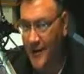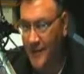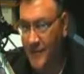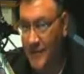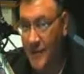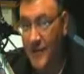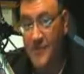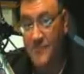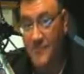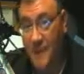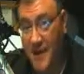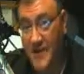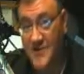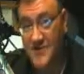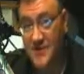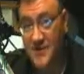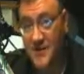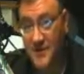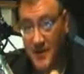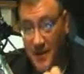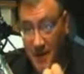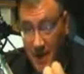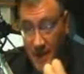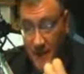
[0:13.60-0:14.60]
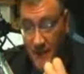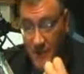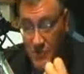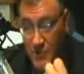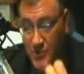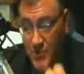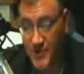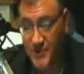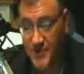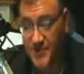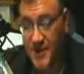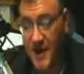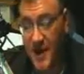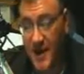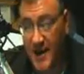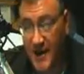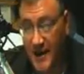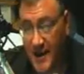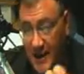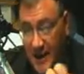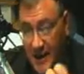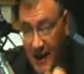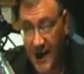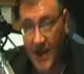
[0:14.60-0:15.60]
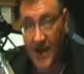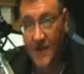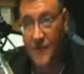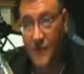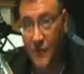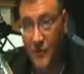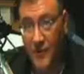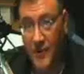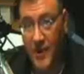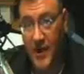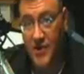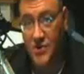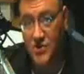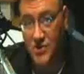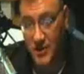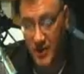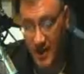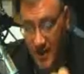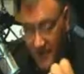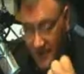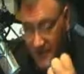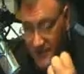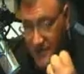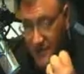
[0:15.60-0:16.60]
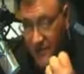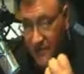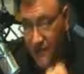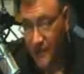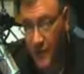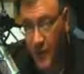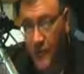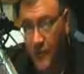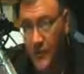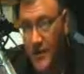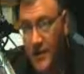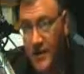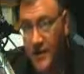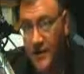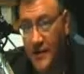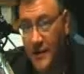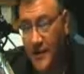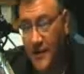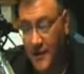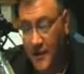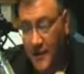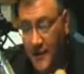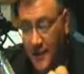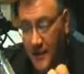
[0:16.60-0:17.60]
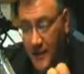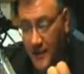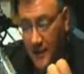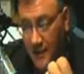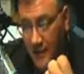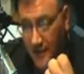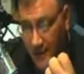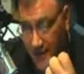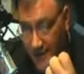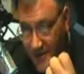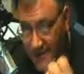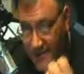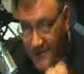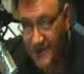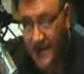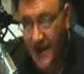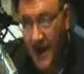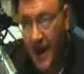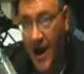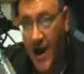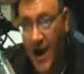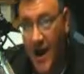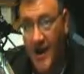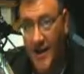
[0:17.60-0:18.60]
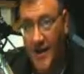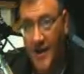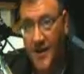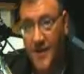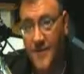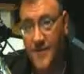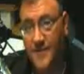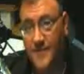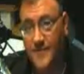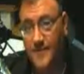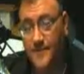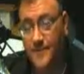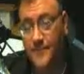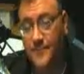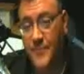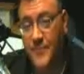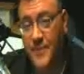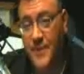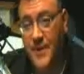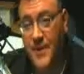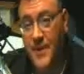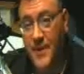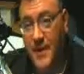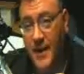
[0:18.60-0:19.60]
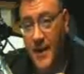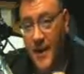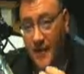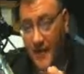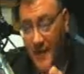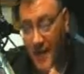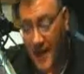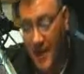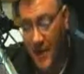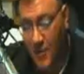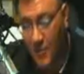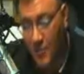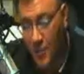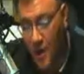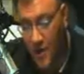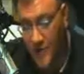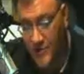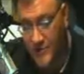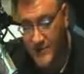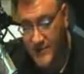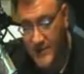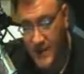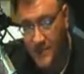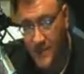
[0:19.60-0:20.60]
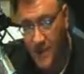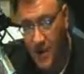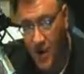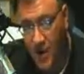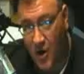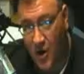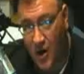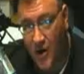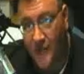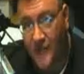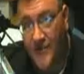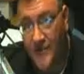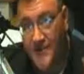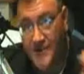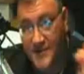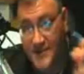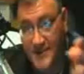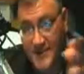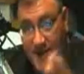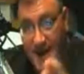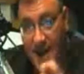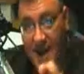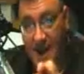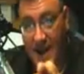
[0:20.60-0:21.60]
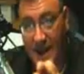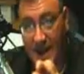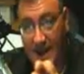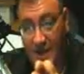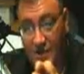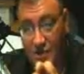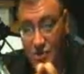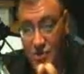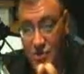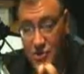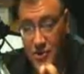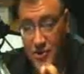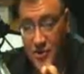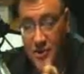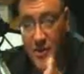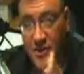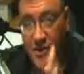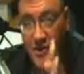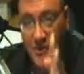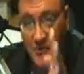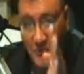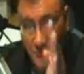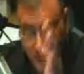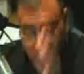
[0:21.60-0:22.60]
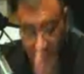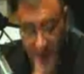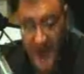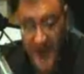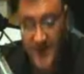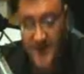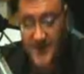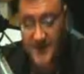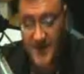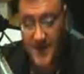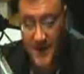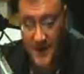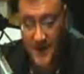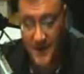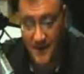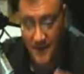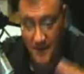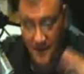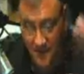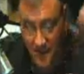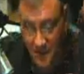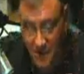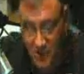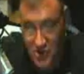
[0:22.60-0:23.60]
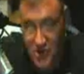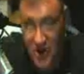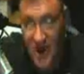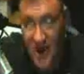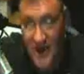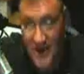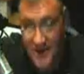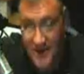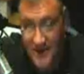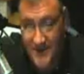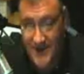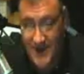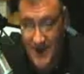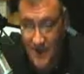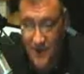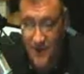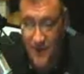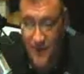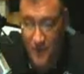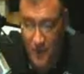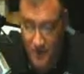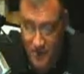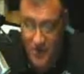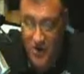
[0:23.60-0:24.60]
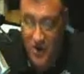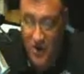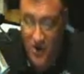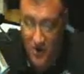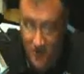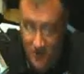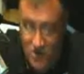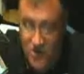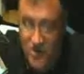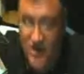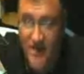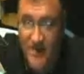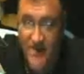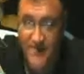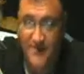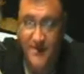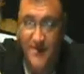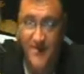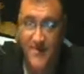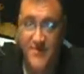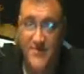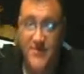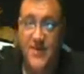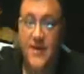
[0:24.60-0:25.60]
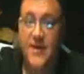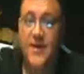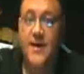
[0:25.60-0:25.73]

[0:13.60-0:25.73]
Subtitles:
But he was reciting an invocation. He was invoking his God. And then he walks up on the stage facing the giant 10-foot-tall Jesus,